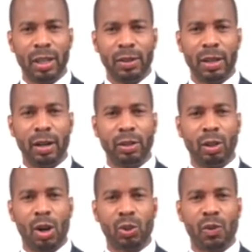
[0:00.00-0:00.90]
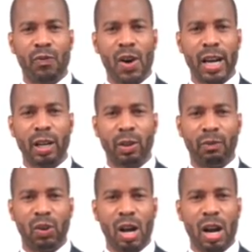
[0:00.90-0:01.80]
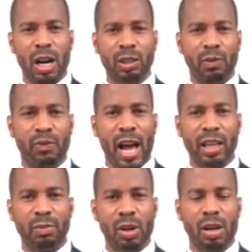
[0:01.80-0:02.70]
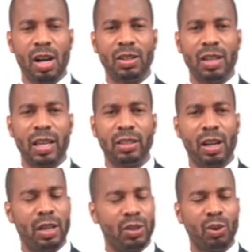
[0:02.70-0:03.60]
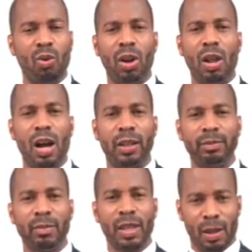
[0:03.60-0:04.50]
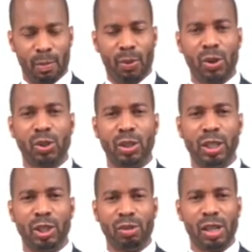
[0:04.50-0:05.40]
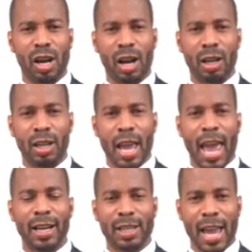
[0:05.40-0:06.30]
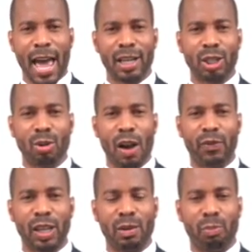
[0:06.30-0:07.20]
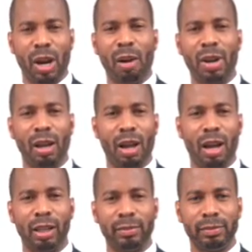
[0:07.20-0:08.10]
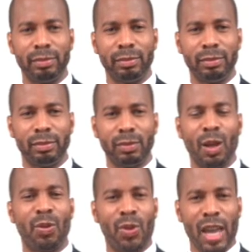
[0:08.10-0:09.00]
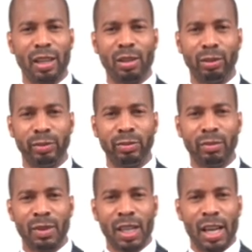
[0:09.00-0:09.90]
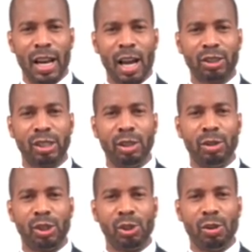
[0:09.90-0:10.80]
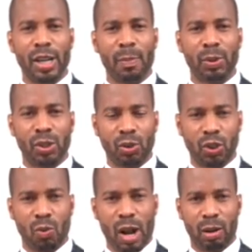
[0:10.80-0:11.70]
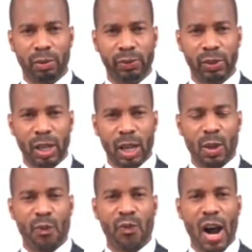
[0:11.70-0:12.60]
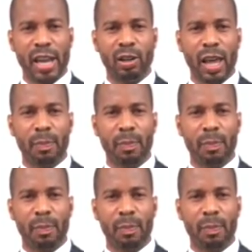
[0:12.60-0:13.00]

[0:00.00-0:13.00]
There you'll also find other vlogs of valuable content on tort law, personal injury law, and catastrophic impairment law. Thank you. And I'll see you soon in episode 12, the final